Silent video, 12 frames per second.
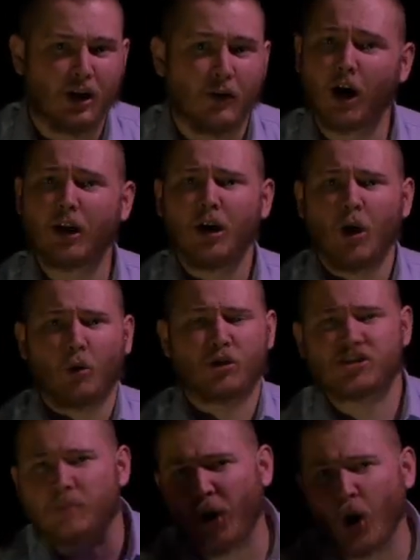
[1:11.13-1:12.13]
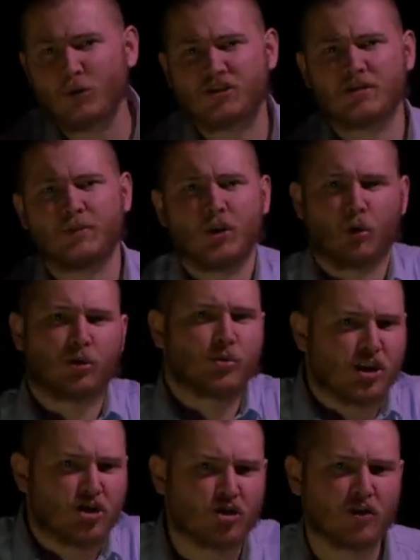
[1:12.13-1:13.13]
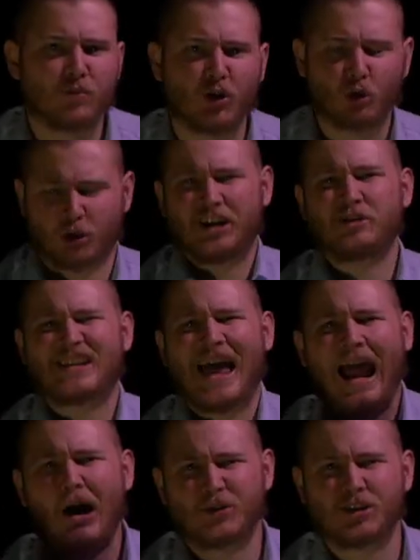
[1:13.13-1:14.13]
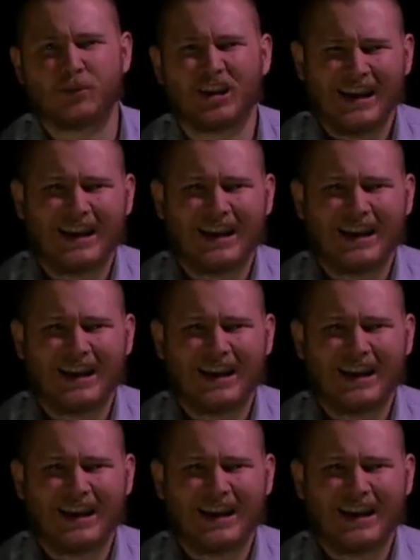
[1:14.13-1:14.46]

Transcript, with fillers: not we're supposed to be, or we should be, or here's how to be.